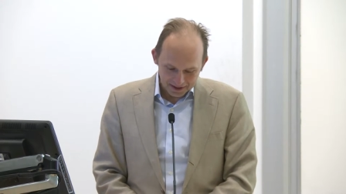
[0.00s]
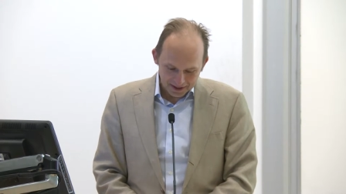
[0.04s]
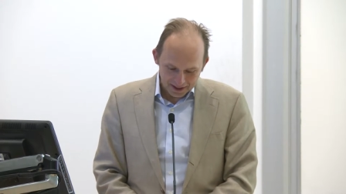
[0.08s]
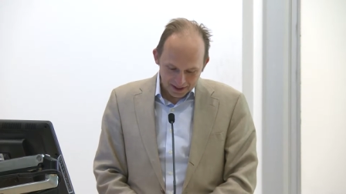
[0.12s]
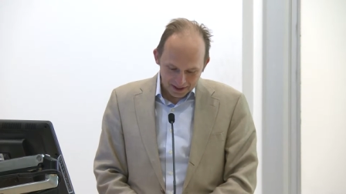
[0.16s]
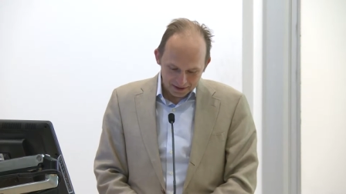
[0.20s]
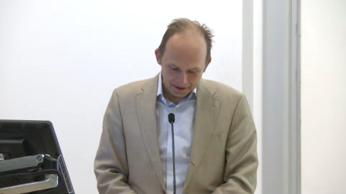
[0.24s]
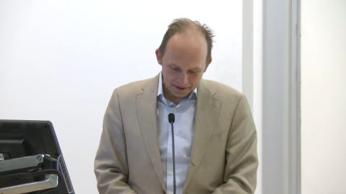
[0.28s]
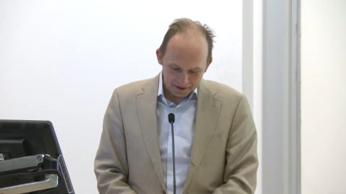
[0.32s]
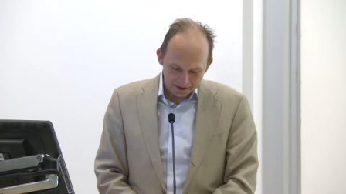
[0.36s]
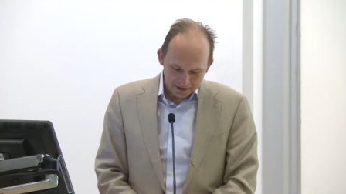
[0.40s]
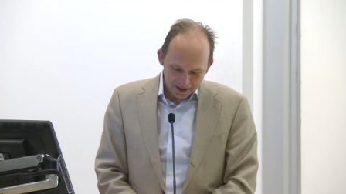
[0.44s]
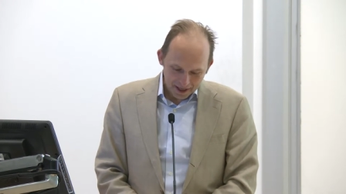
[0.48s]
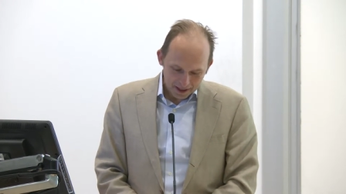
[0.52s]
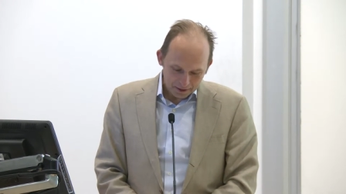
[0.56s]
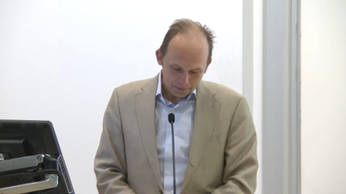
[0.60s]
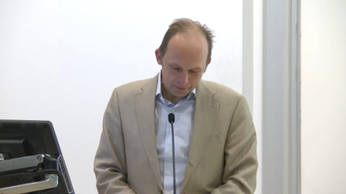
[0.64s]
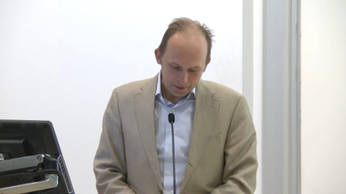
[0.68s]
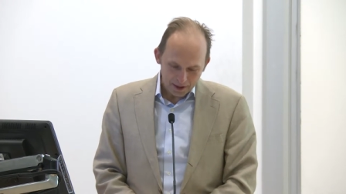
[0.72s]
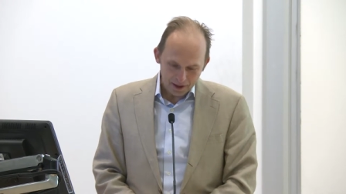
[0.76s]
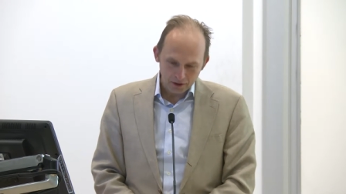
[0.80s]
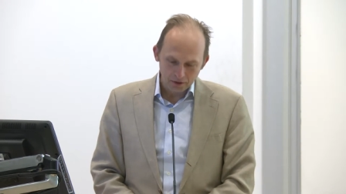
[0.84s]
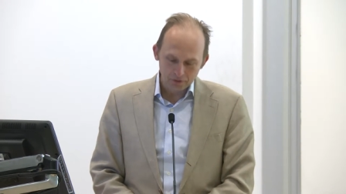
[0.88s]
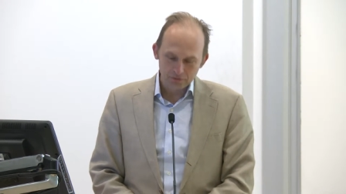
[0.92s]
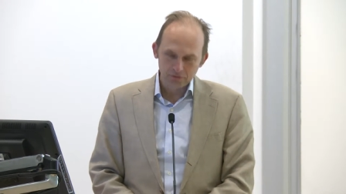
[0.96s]
And in that
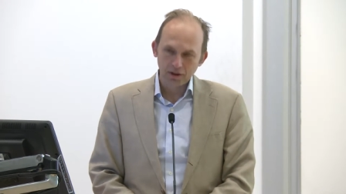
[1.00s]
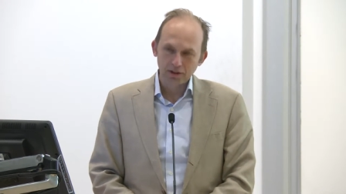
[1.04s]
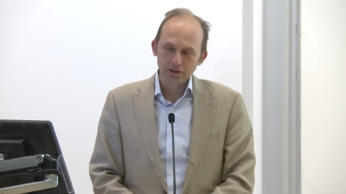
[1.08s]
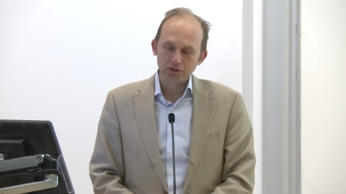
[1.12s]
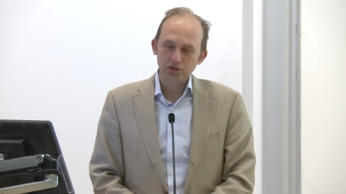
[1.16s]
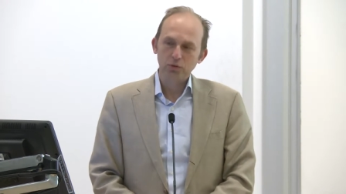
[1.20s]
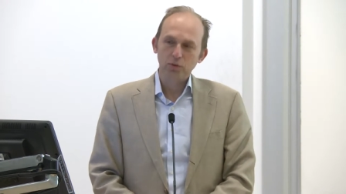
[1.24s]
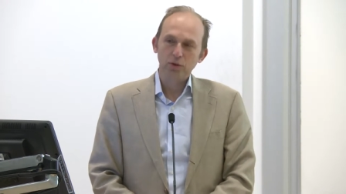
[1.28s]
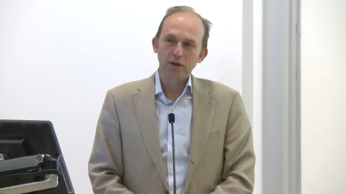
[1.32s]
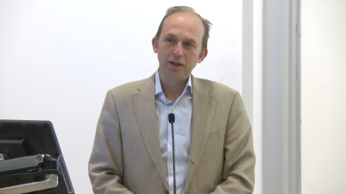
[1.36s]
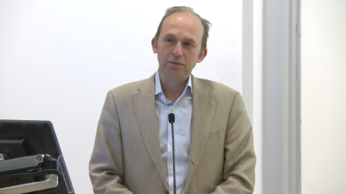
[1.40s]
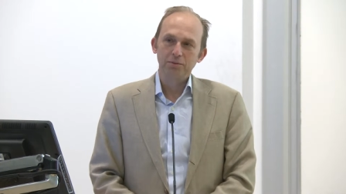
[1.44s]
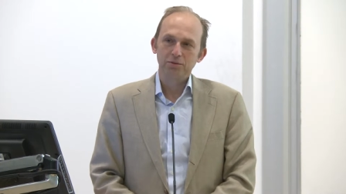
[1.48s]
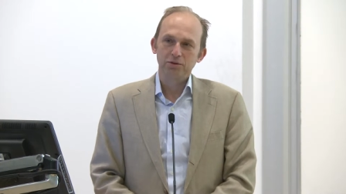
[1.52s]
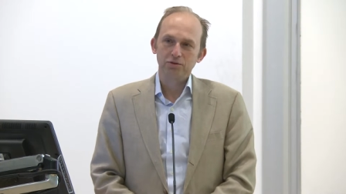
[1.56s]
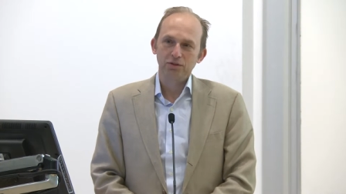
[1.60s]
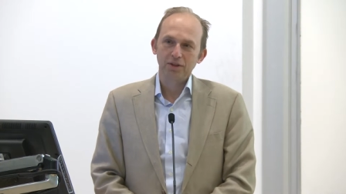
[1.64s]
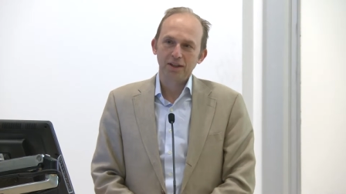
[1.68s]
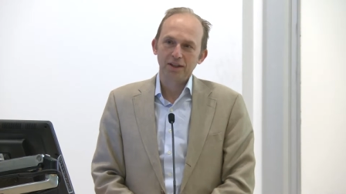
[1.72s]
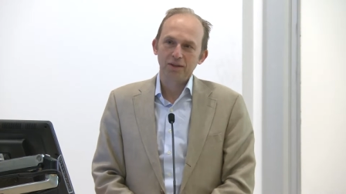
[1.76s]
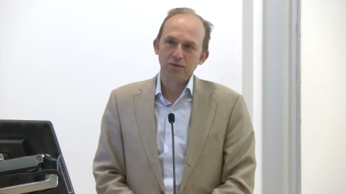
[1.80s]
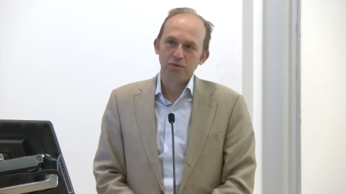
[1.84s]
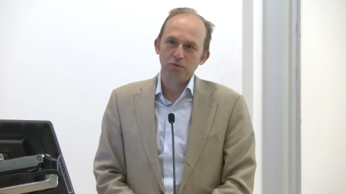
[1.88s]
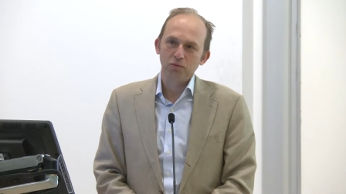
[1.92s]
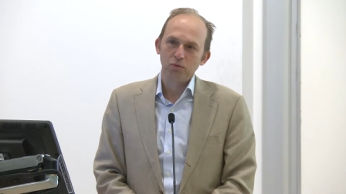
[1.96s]
battle, Roger Williams
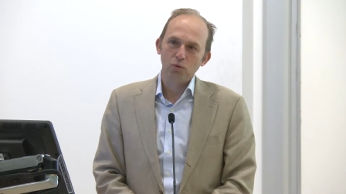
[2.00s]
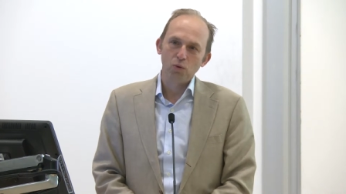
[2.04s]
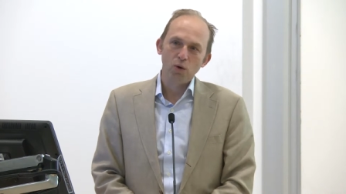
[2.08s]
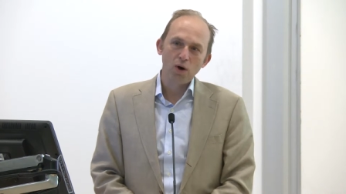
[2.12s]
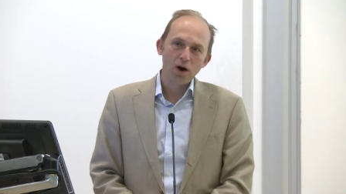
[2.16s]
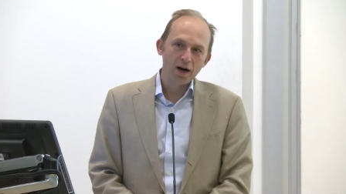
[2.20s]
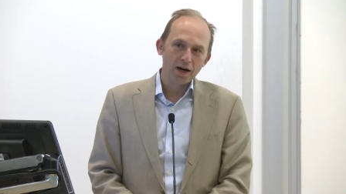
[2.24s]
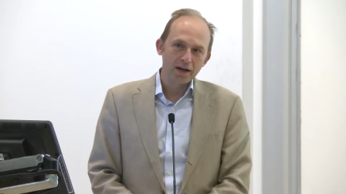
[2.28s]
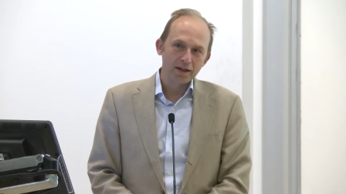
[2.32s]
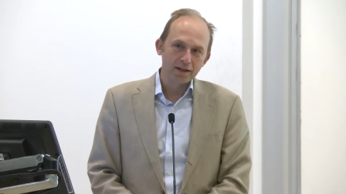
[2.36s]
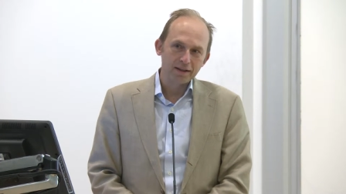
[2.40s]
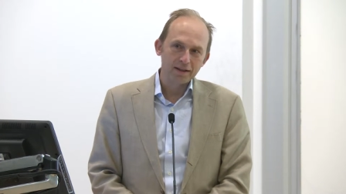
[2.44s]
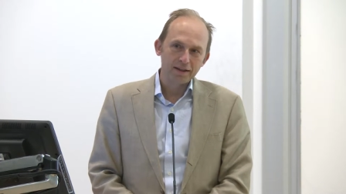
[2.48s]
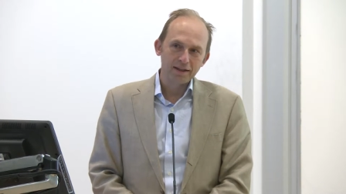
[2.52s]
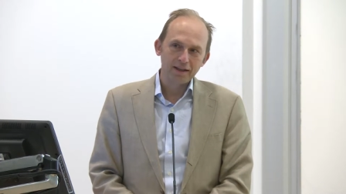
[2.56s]
really won.